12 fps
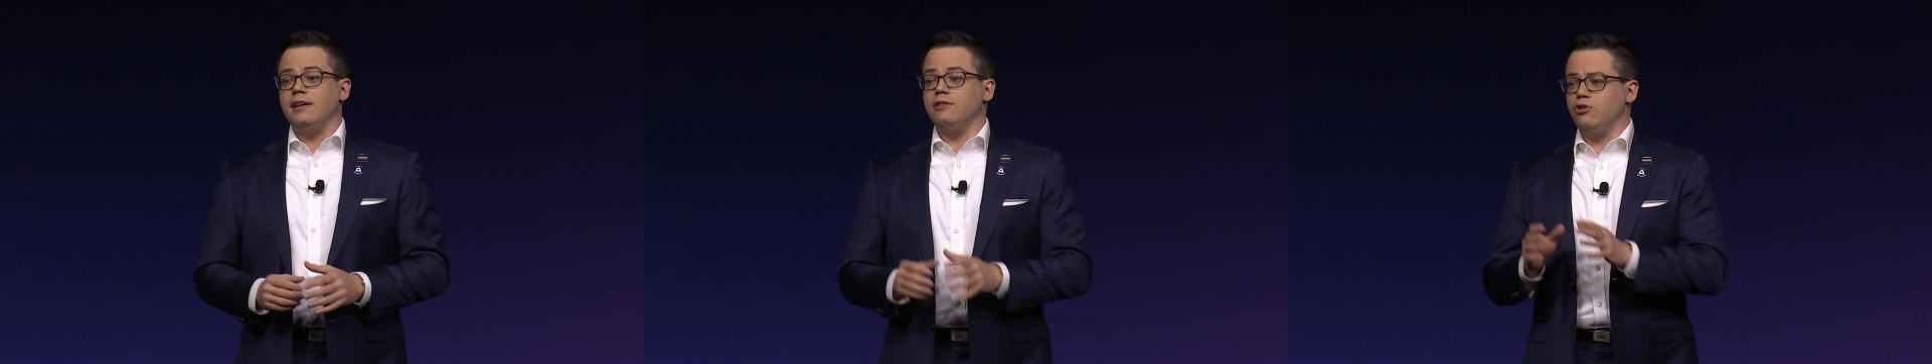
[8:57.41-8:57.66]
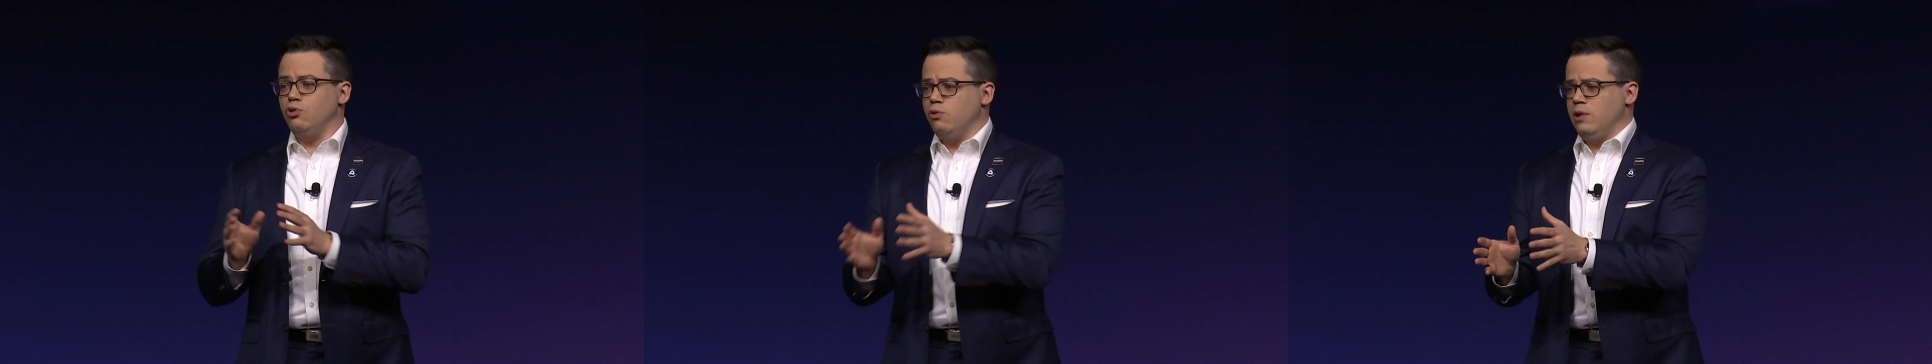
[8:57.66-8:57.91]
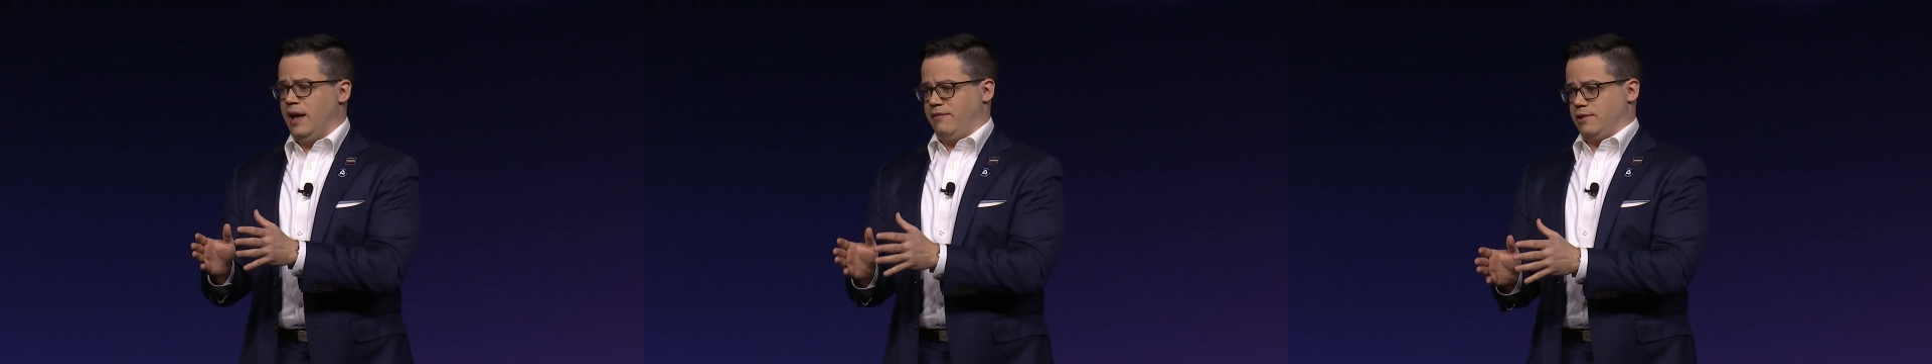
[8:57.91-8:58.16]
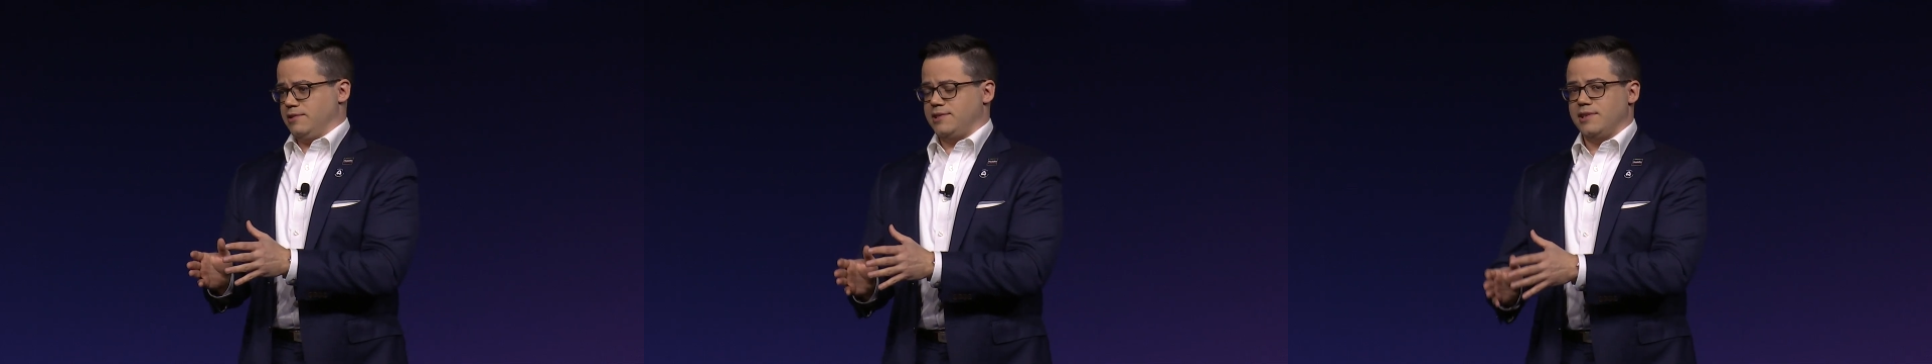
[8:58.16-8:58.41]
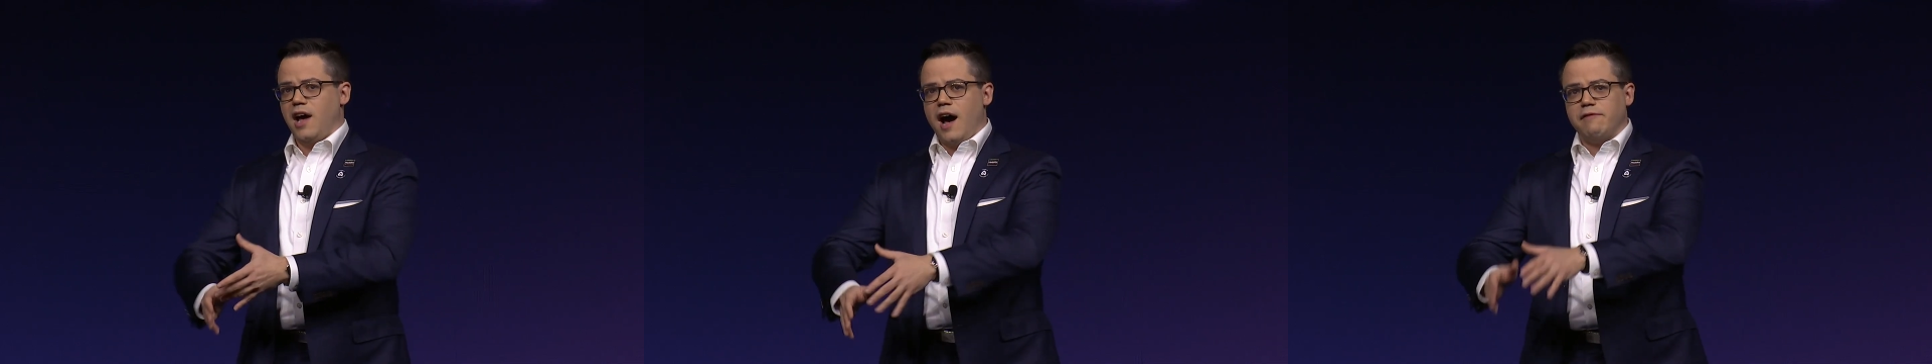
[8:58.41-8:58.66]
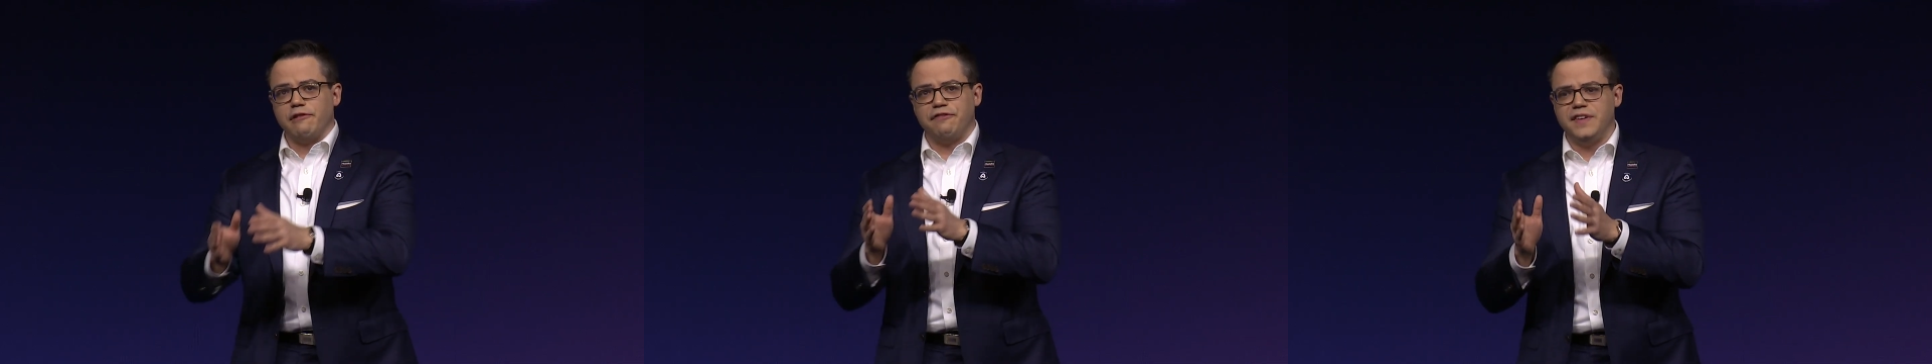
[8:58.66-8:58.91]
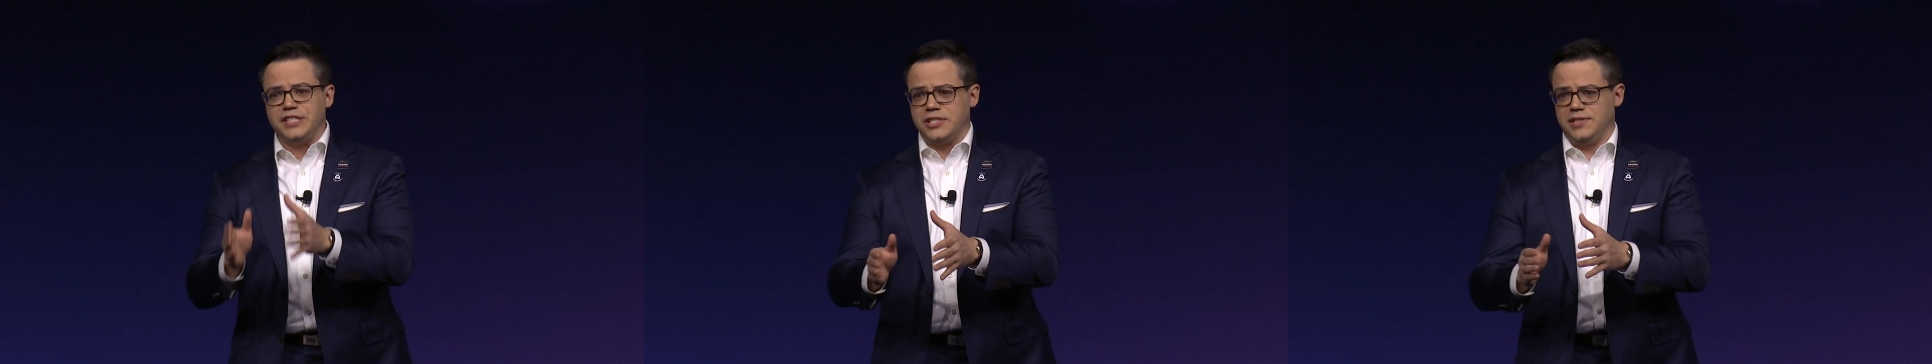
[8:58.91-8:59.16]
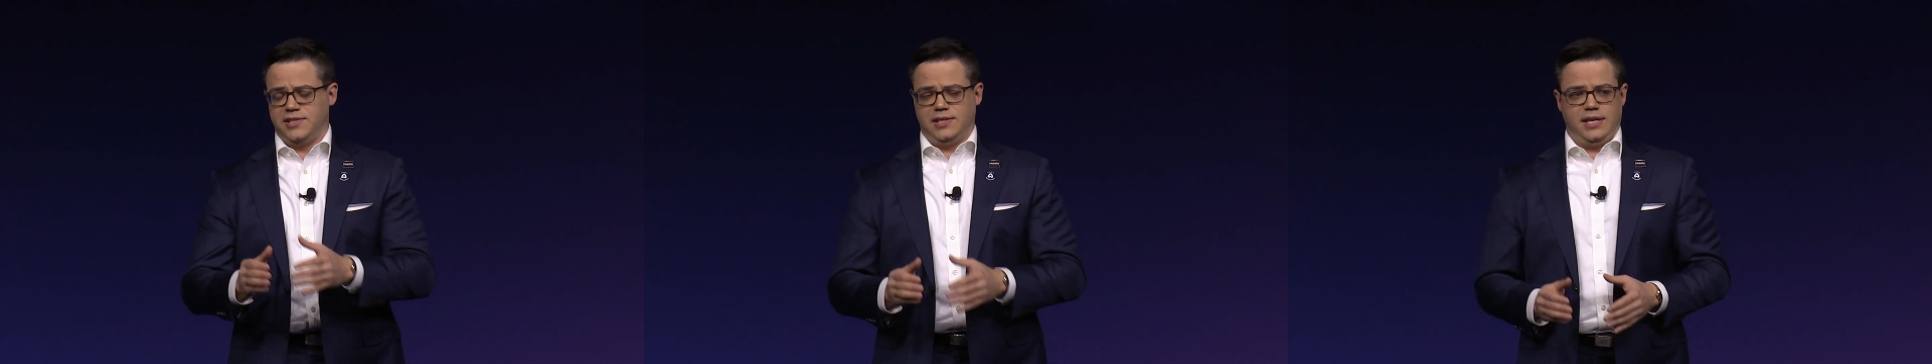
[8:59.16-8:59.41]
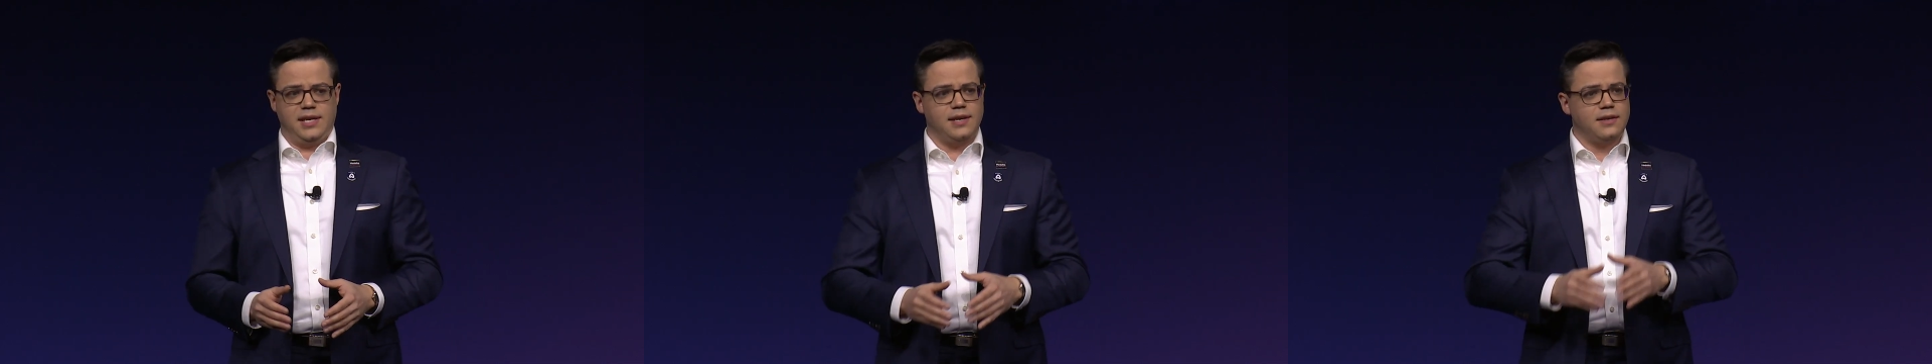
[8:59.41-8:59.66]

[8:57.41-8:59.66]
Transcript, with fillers: new levels of efficiency,